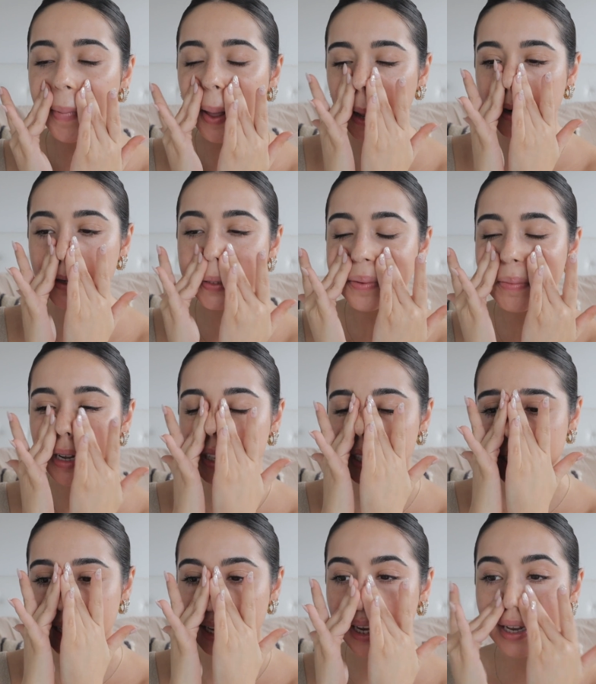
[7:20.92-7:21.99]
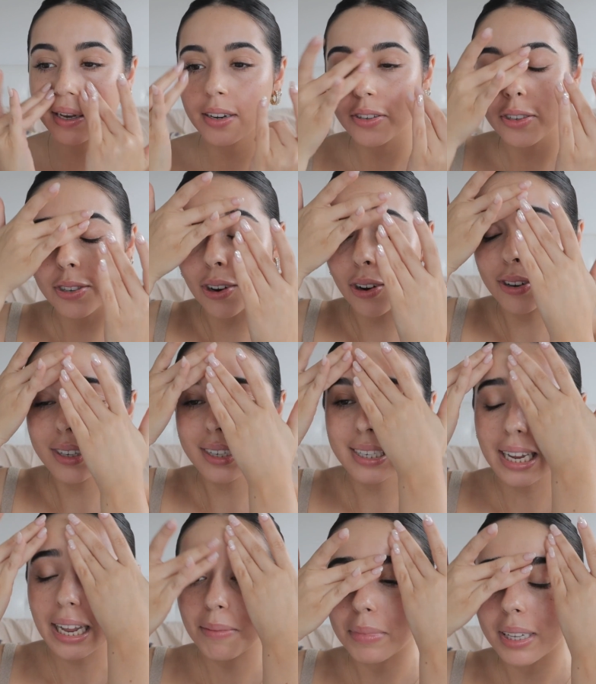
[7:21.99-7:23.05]
into my skin so
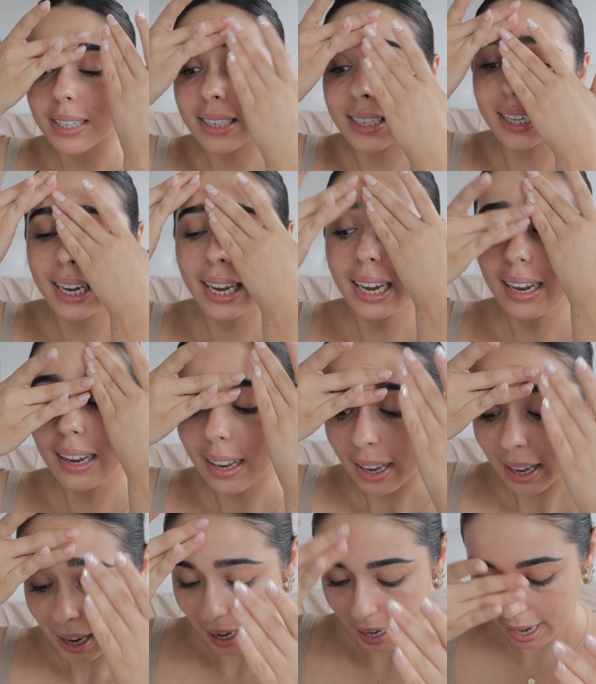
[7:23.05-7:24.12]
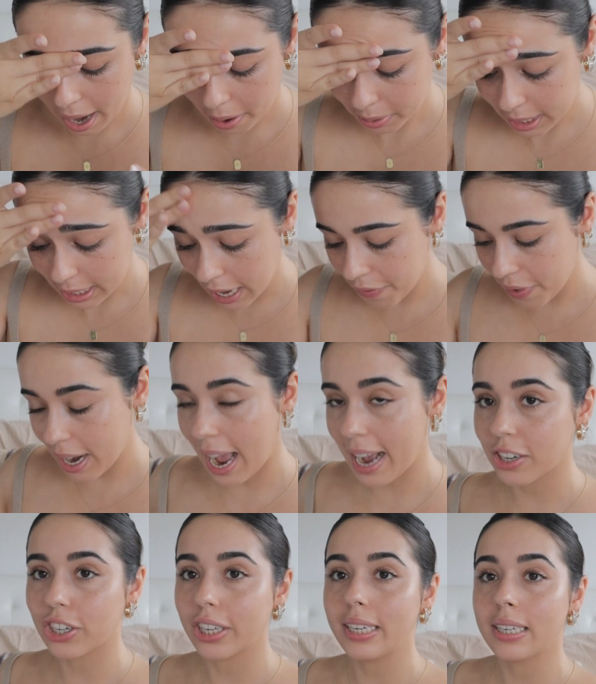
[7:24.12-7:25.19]
seamlessly. Now we'll see if it
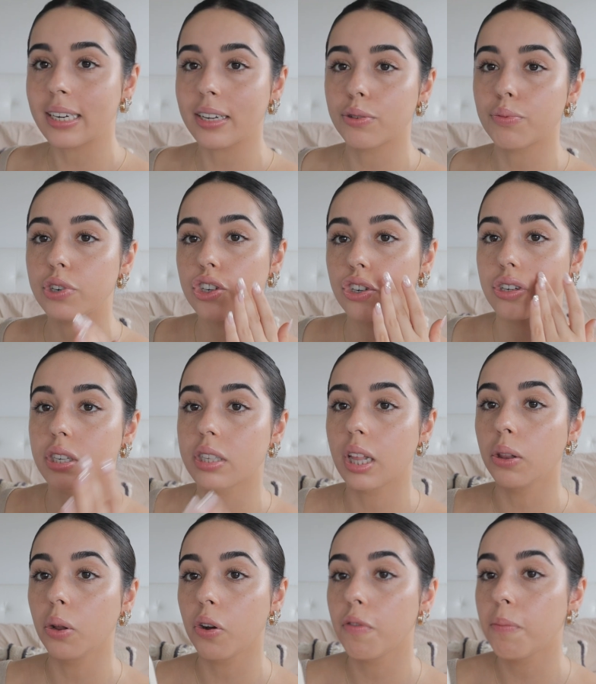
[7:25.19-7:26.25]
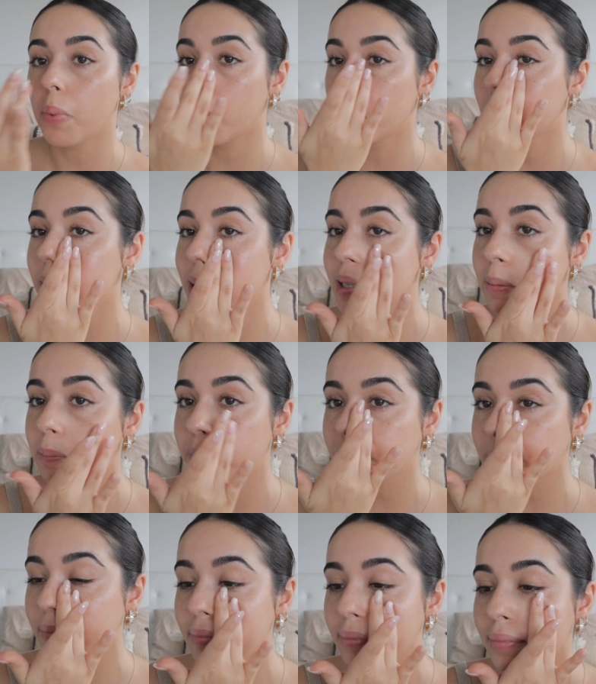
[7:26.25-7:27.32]
actually does reduce the look of pores,
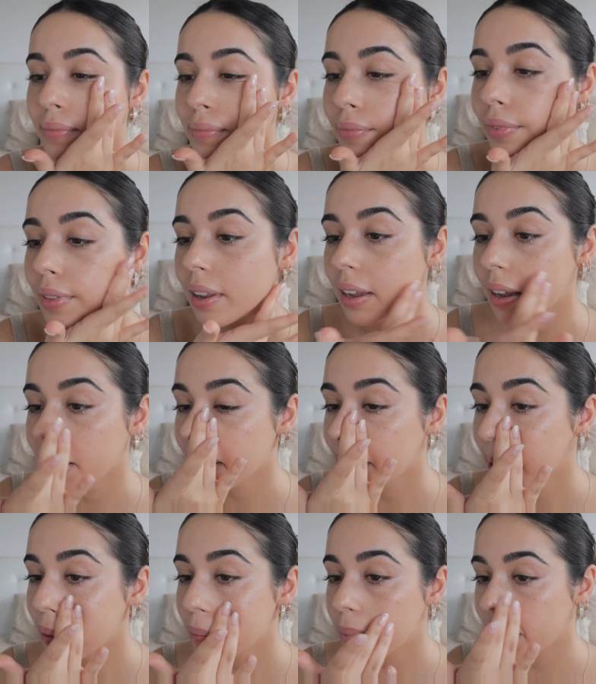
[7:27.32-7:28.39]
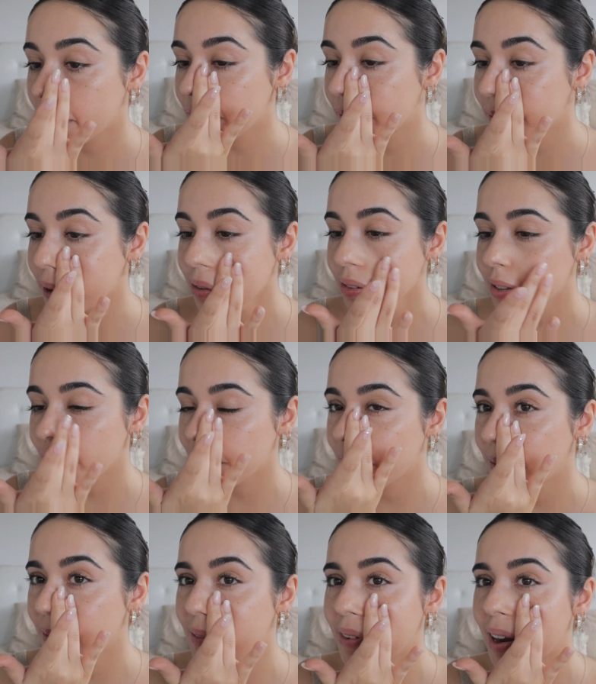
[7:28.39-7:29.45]
but it feels
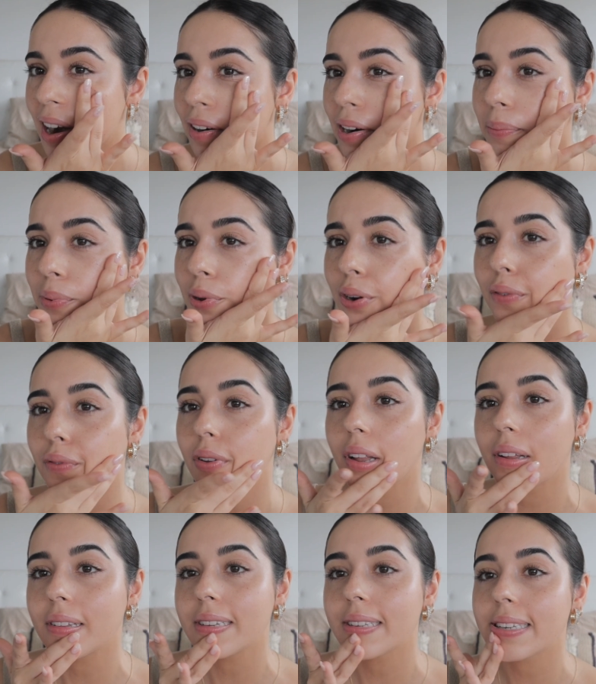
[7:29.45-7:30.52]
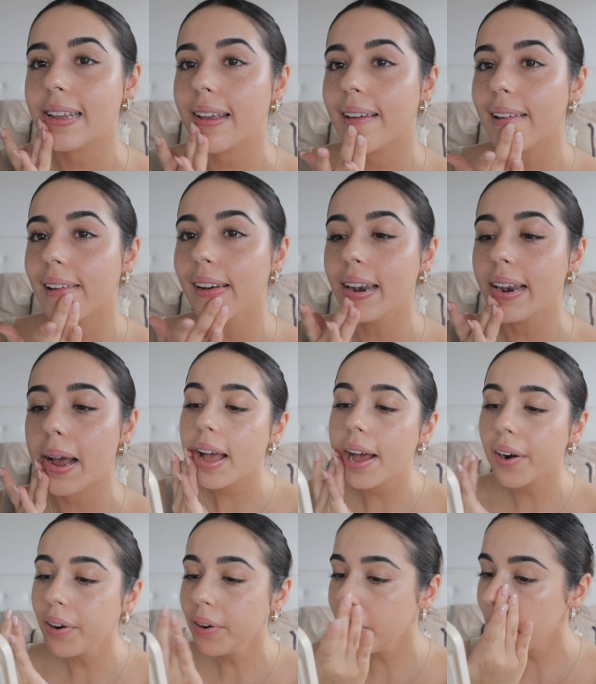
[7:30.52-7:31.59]
very beautiful on the skin.
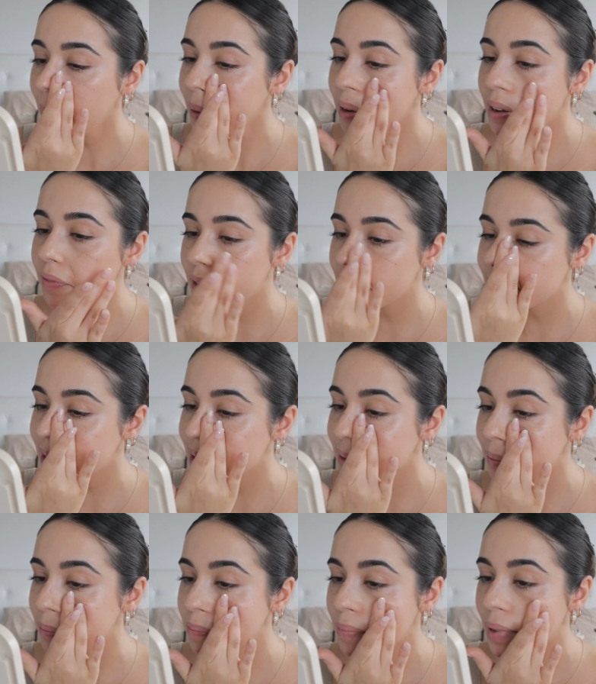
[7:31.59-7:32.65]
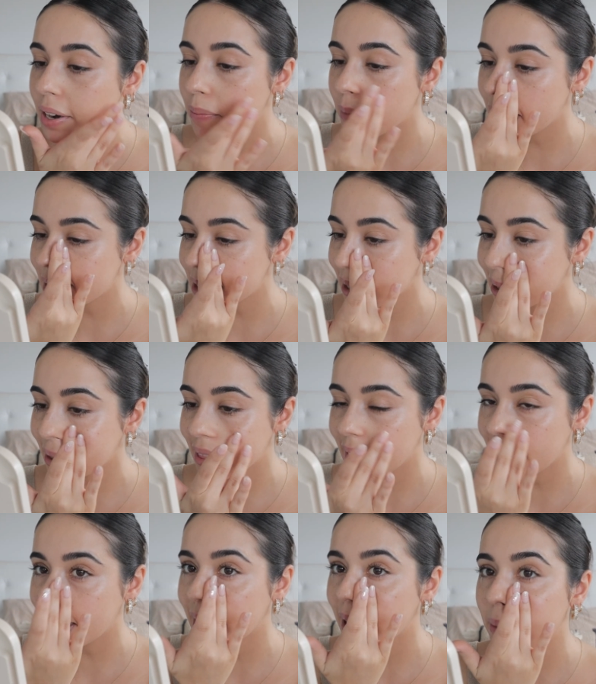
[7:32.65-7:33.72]
I don't know if it's minimizing
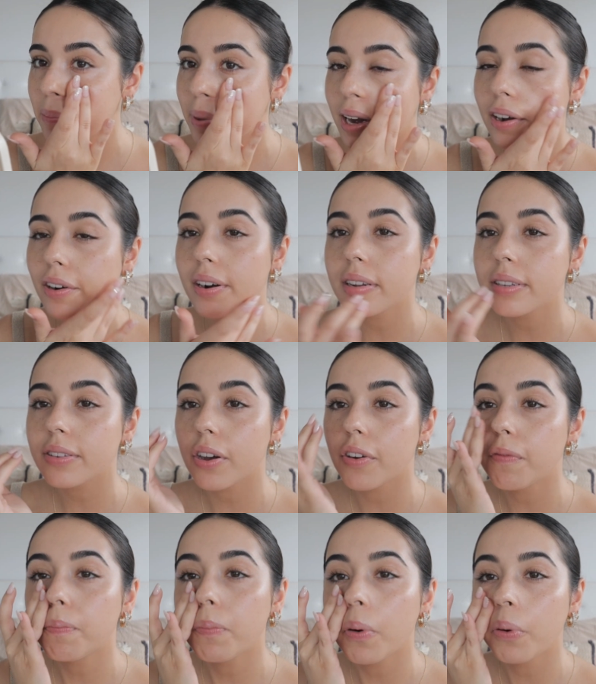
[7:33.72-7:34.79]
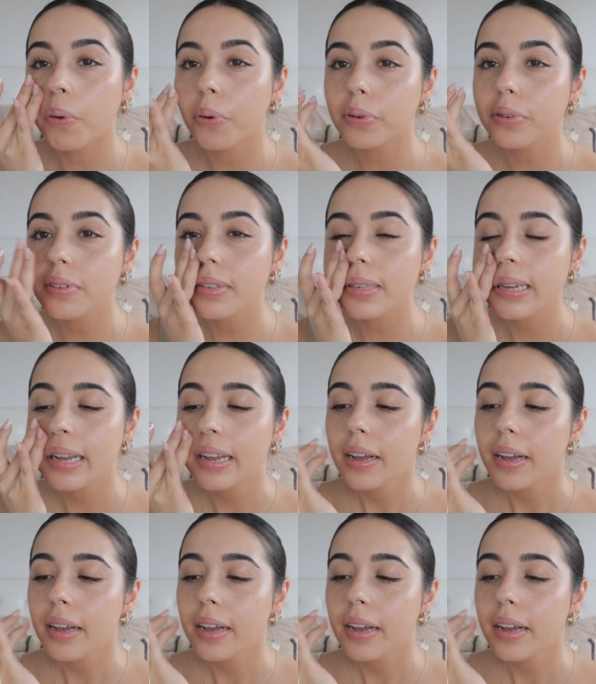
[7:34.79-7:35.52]
the appearance of pores,